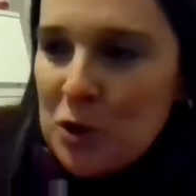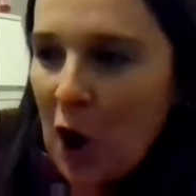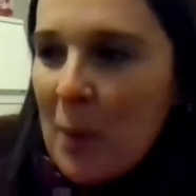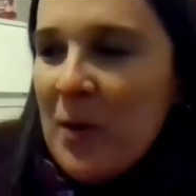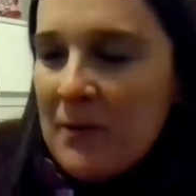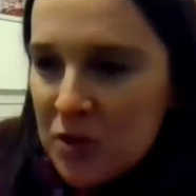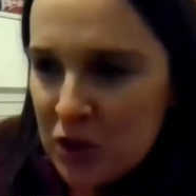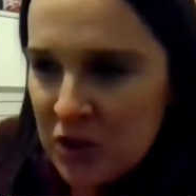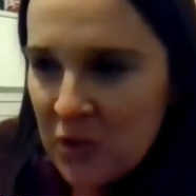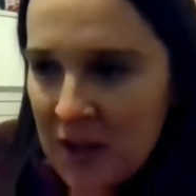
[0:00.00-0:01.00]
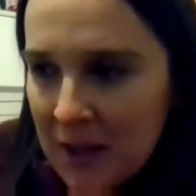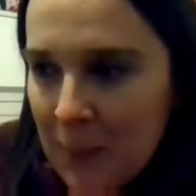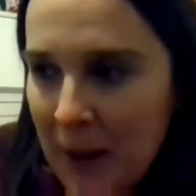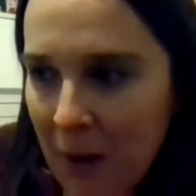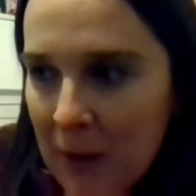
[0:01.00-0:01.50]
job, and just think
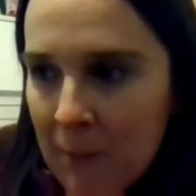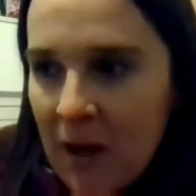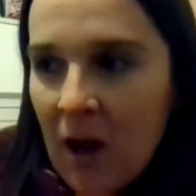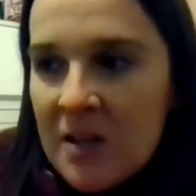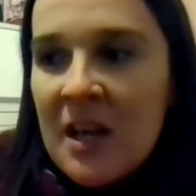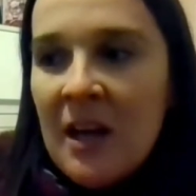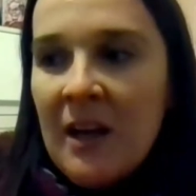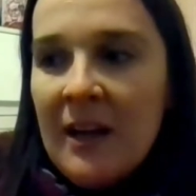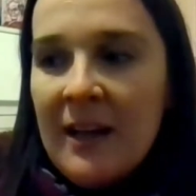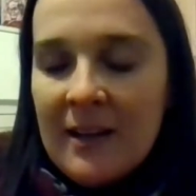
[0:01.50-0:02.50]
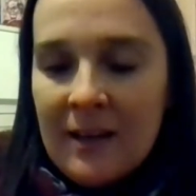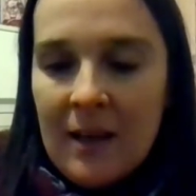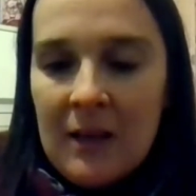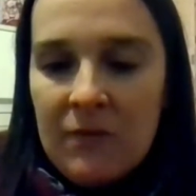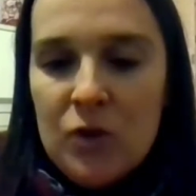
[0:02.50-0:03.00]
about it, because it
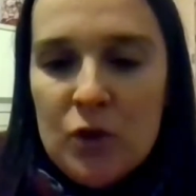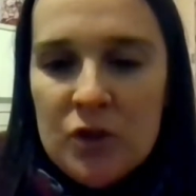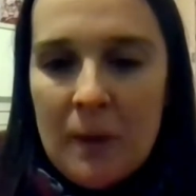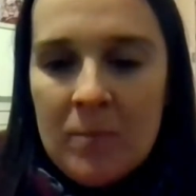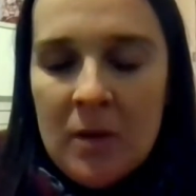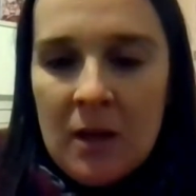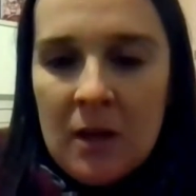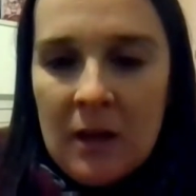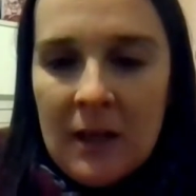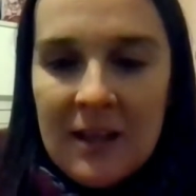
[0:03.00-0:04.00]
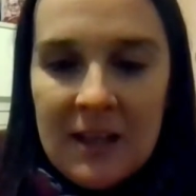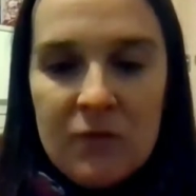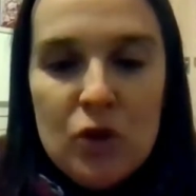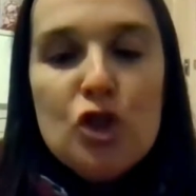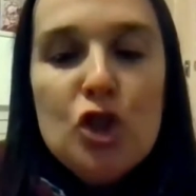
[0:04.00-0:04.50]
can give you
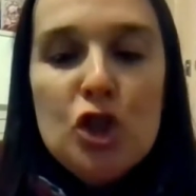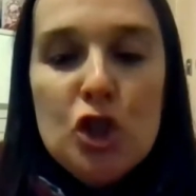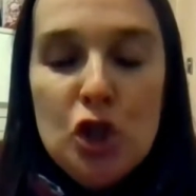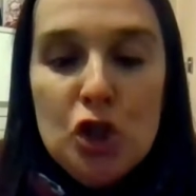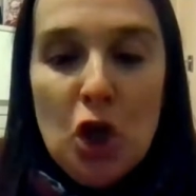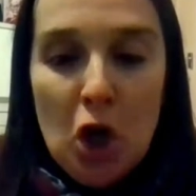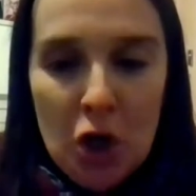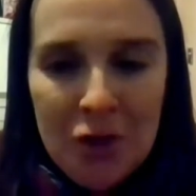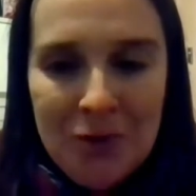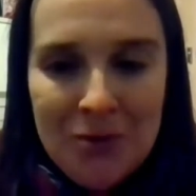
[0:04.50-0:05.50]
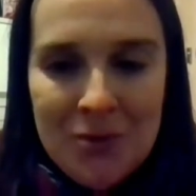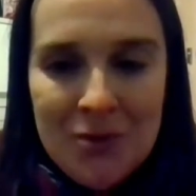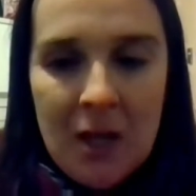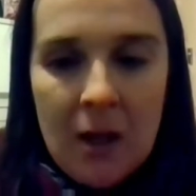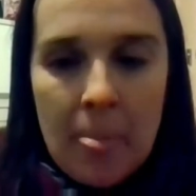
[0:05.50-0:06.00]
such good
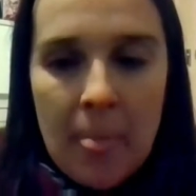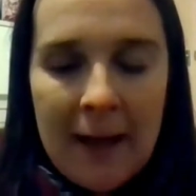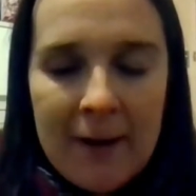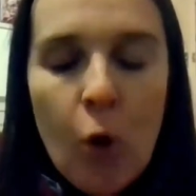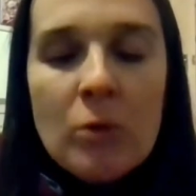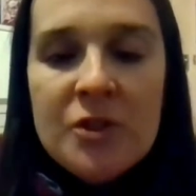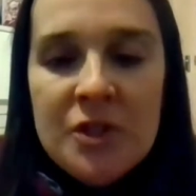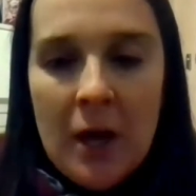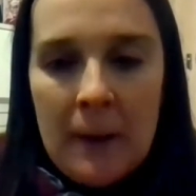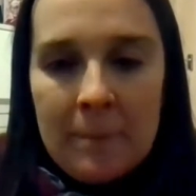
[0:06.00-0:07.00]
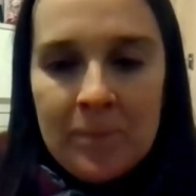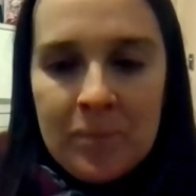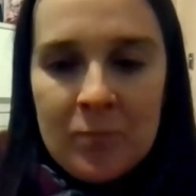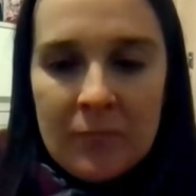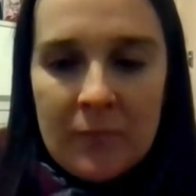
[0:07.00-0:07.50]
clues. And also
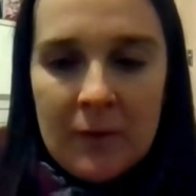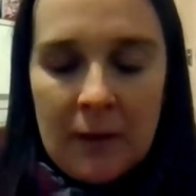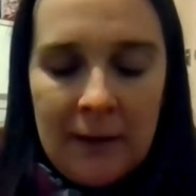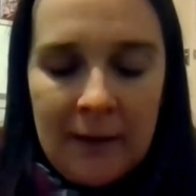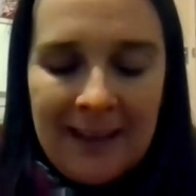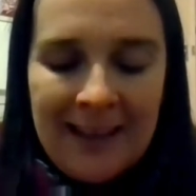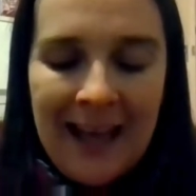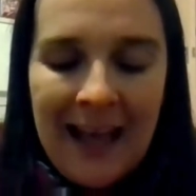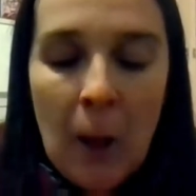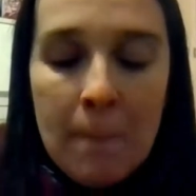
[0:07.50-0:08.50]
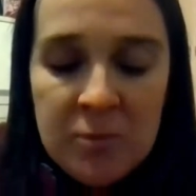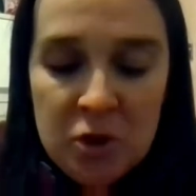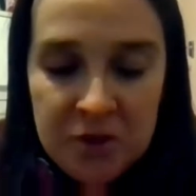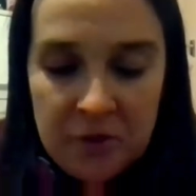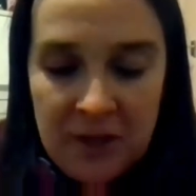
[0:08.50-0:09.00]
it helps
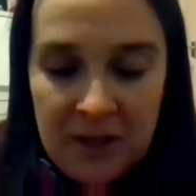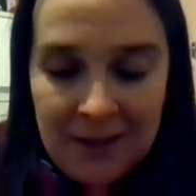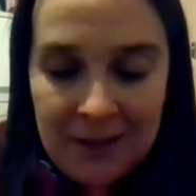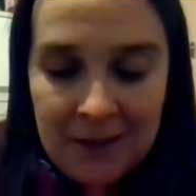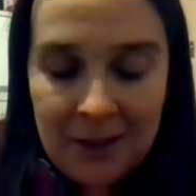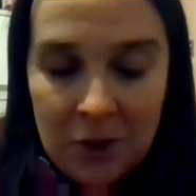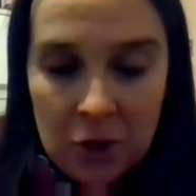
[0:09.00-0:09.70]
you to think,